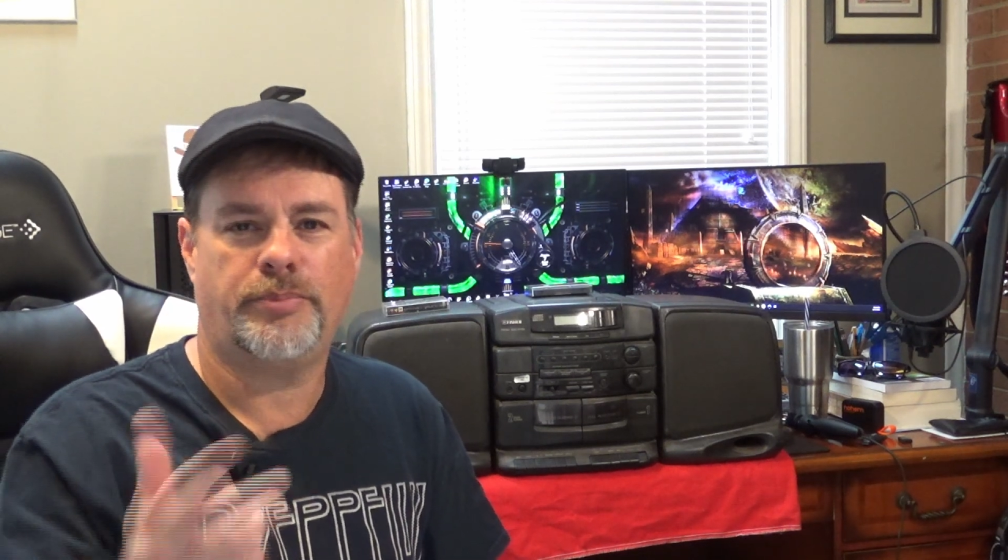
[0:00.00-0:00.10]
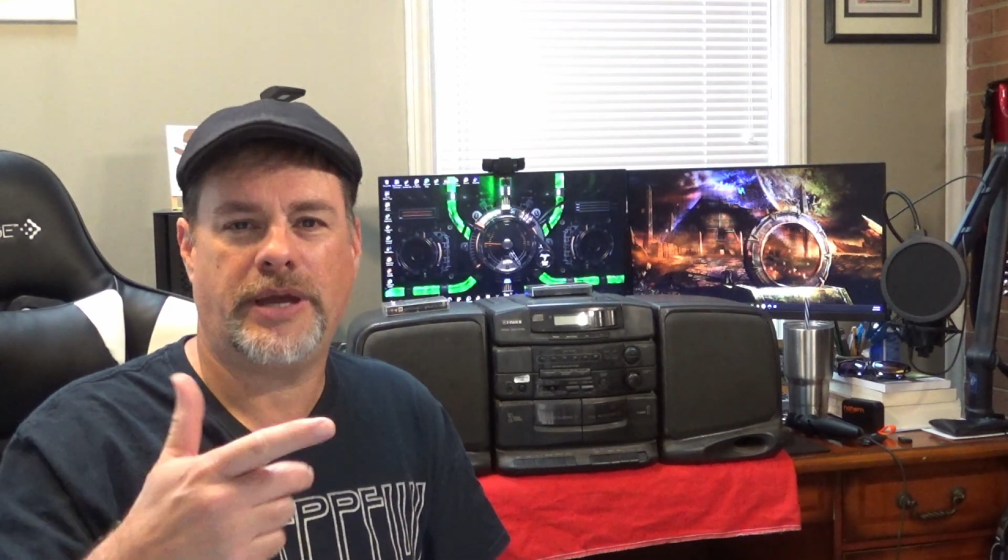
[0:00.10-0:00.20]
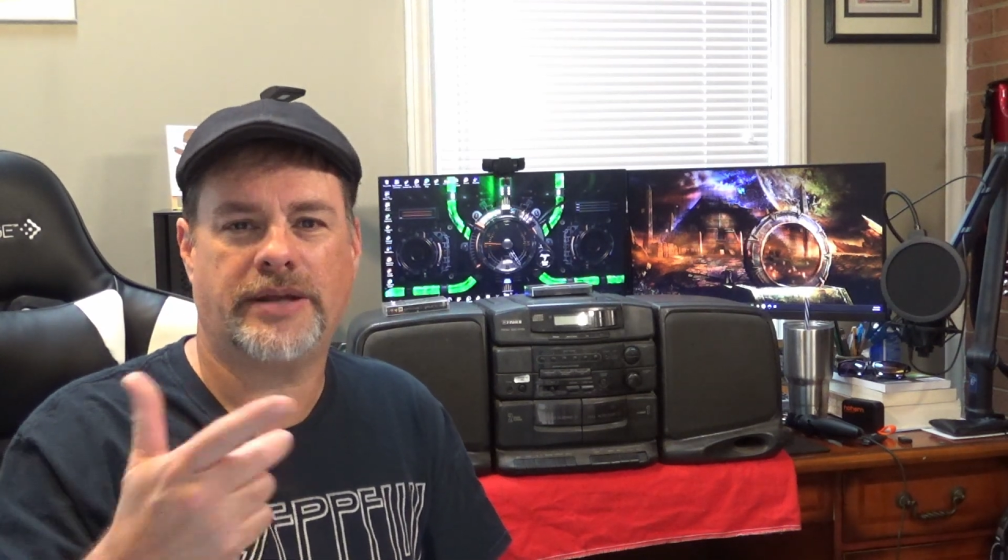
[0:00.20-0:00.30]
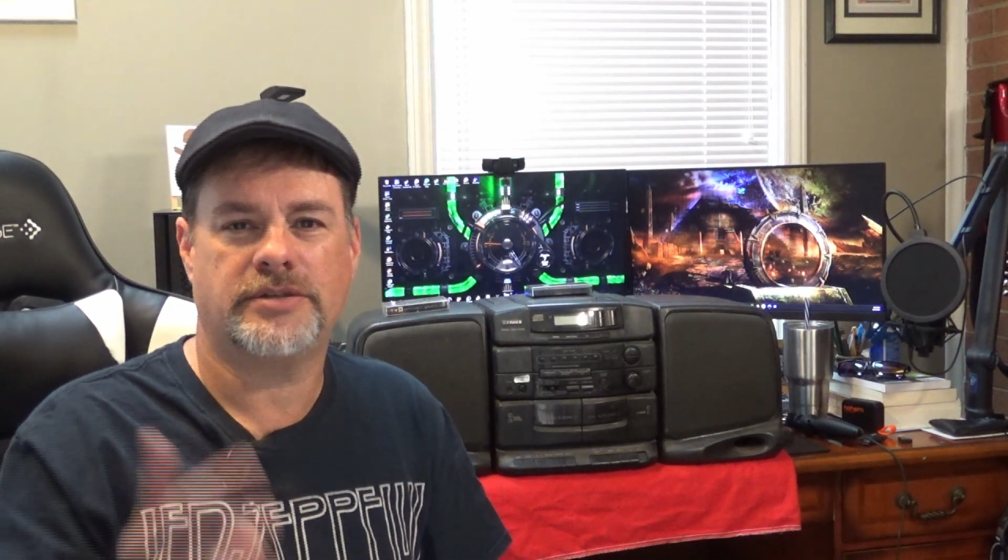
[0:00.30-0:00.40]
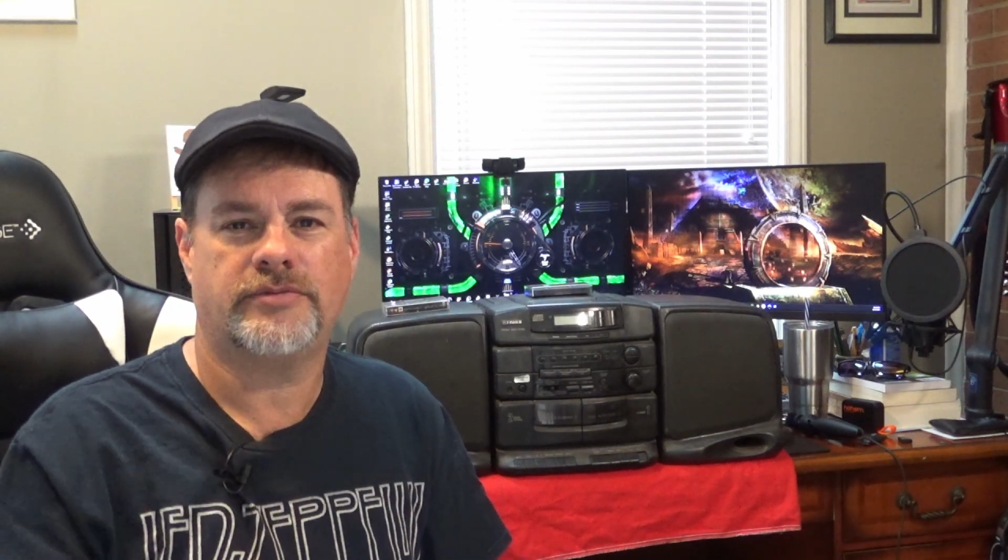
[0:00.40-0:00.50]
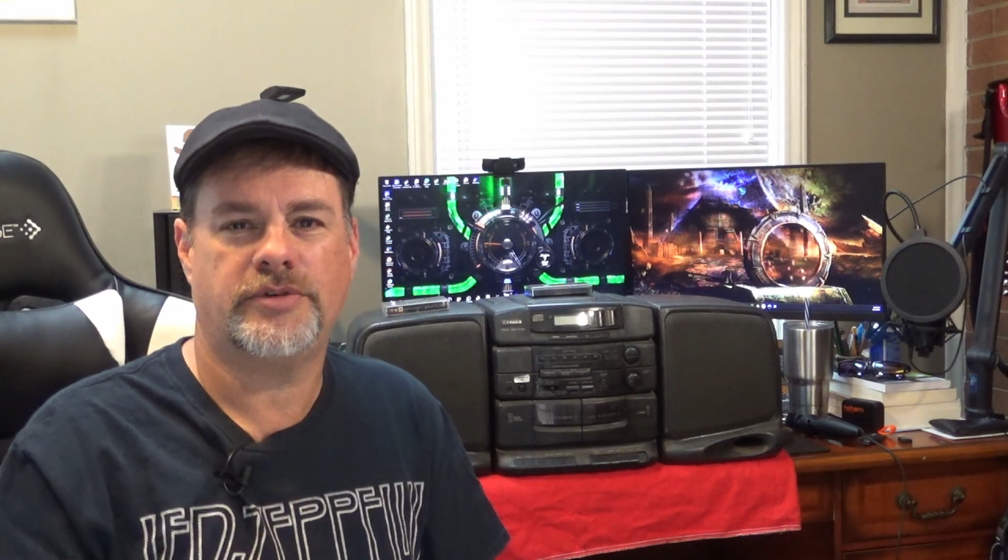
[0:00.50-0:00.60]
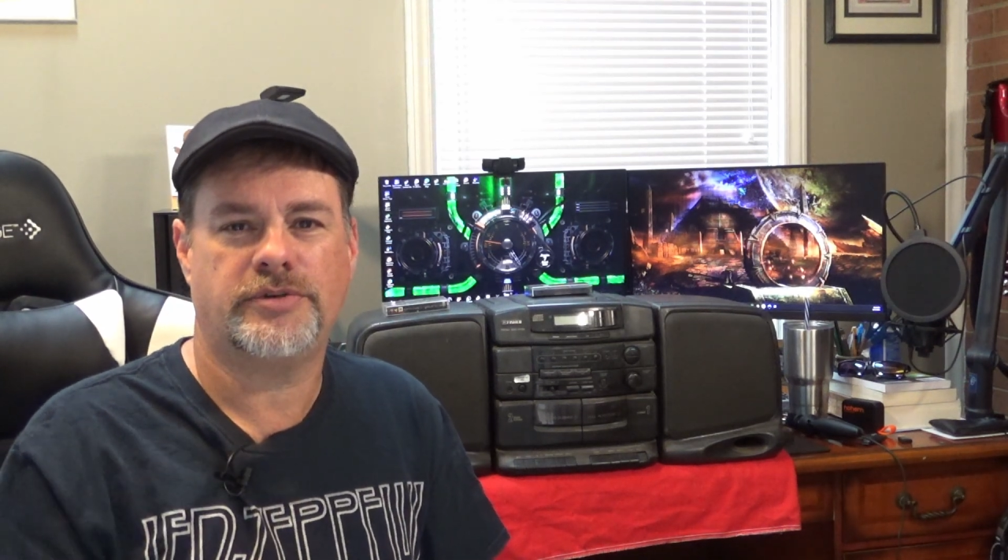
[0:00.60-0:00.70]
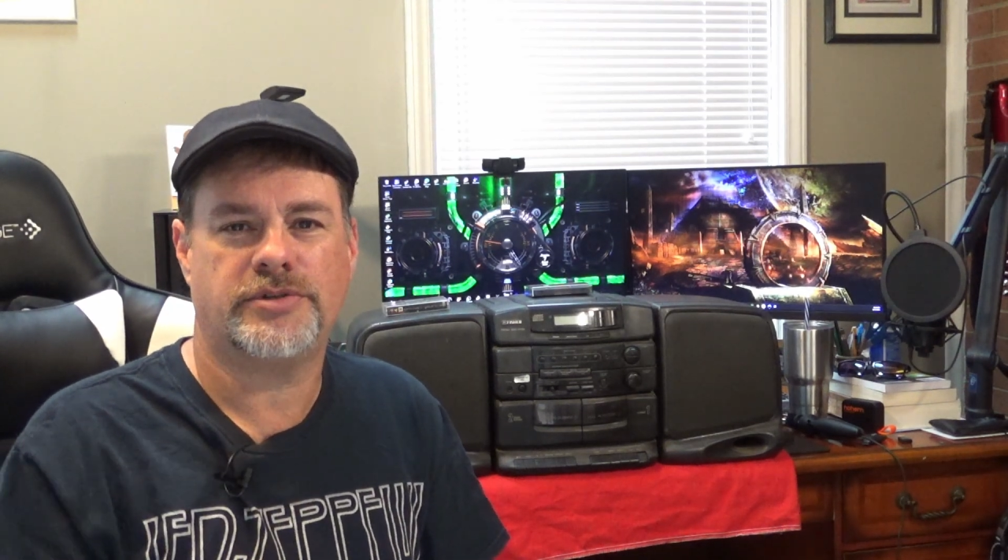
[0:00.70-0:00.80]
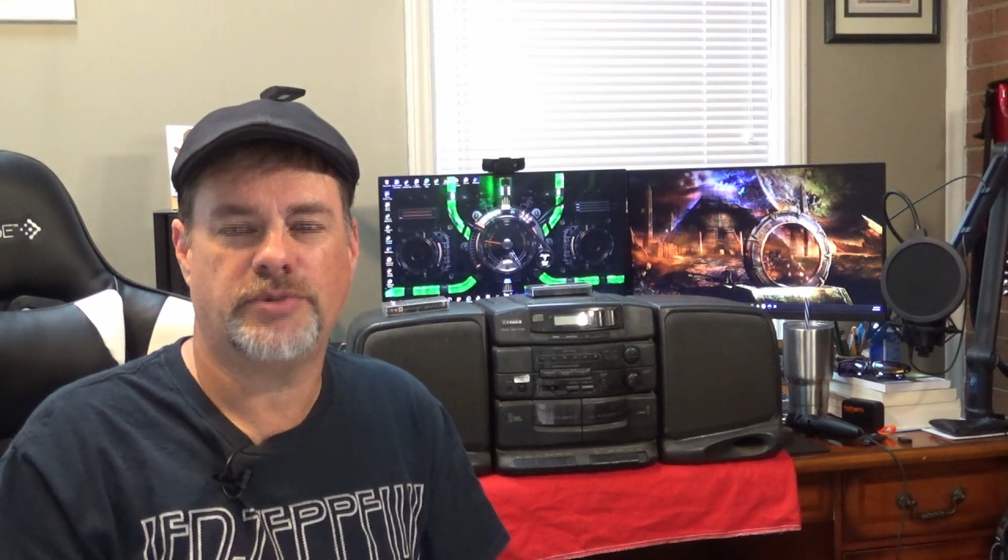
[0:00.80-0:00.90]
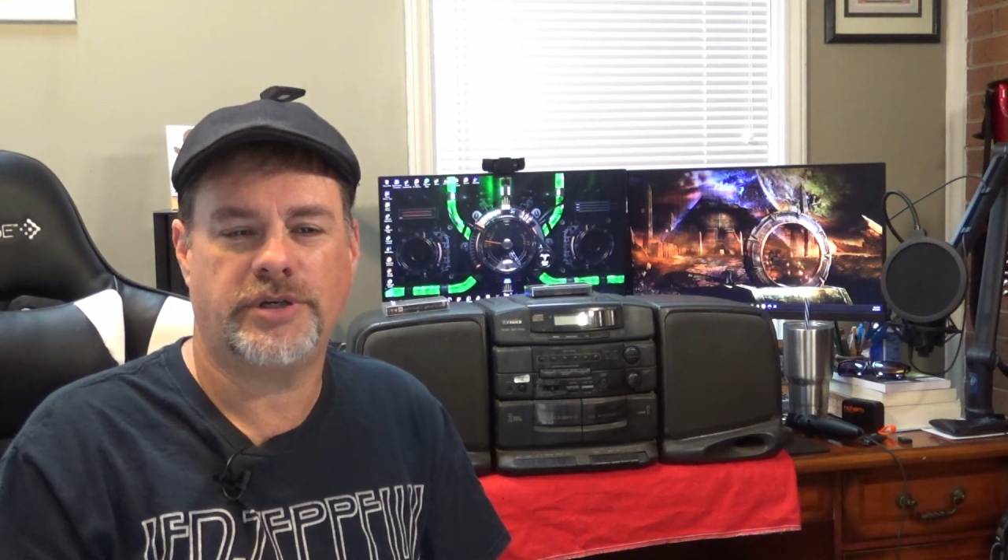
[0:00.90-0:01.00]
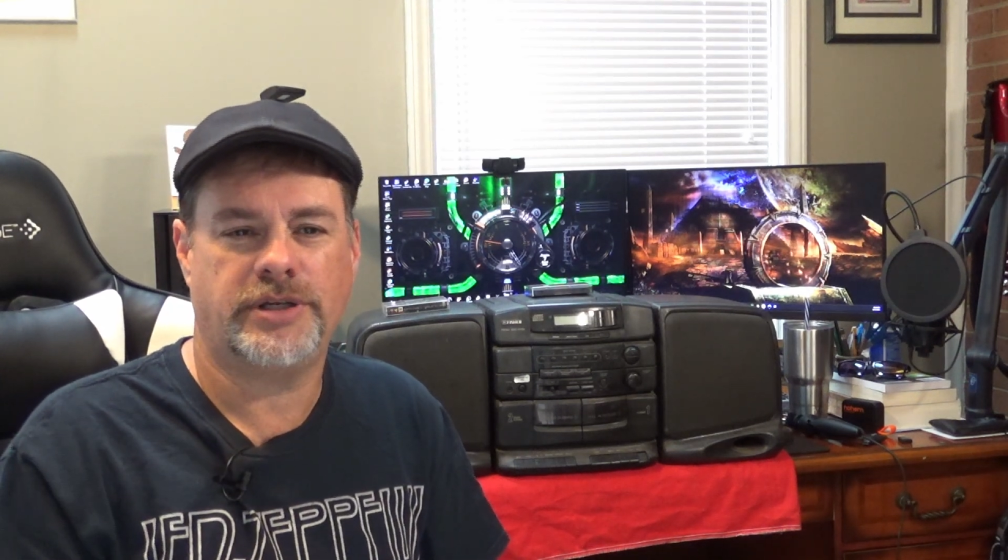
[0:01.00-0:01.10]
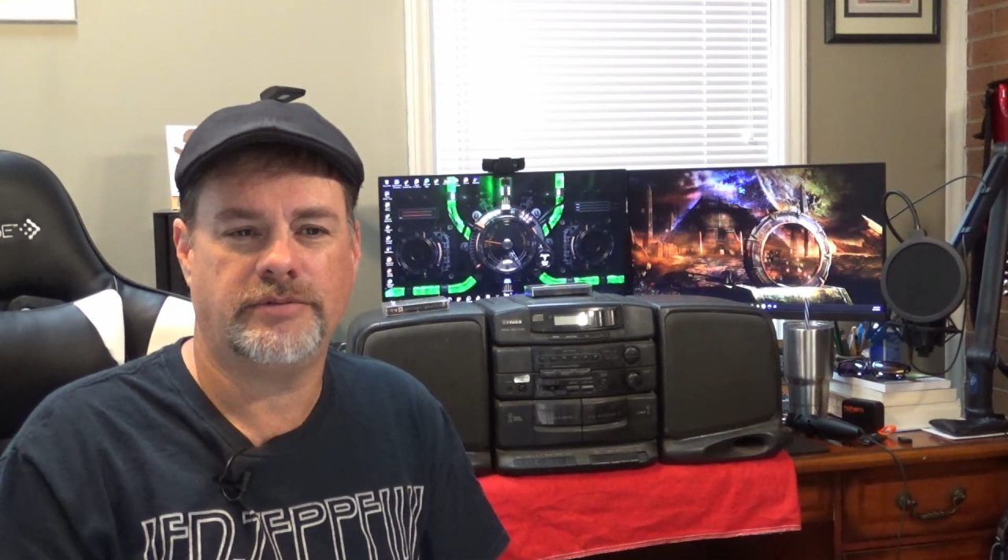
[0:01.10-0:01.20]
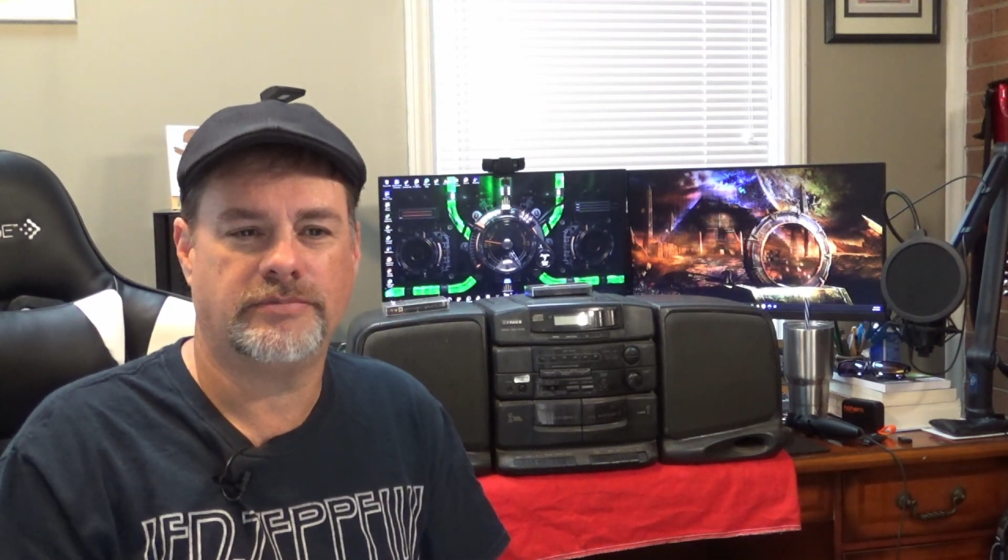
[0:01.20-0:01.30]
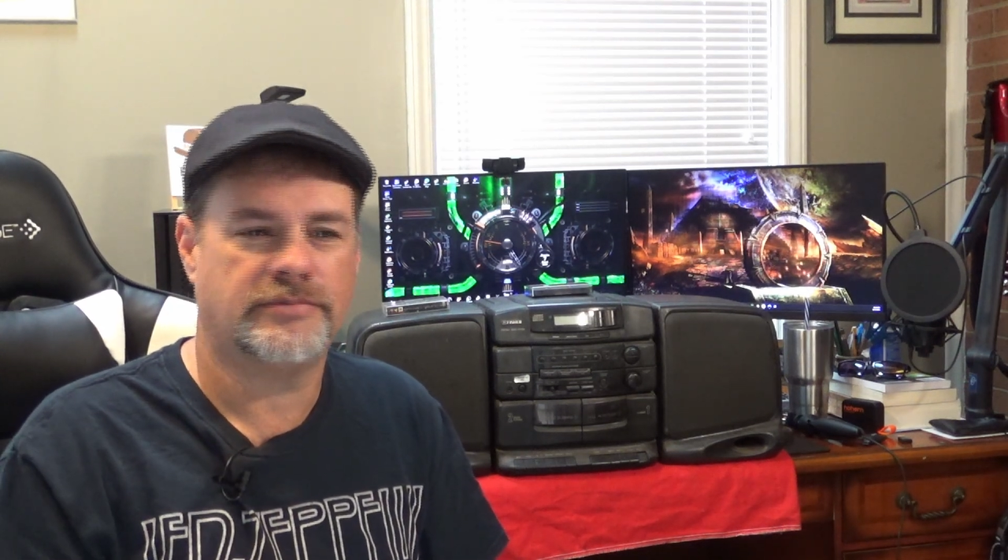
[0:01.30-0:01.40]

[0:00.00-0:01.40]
Back to the Future when he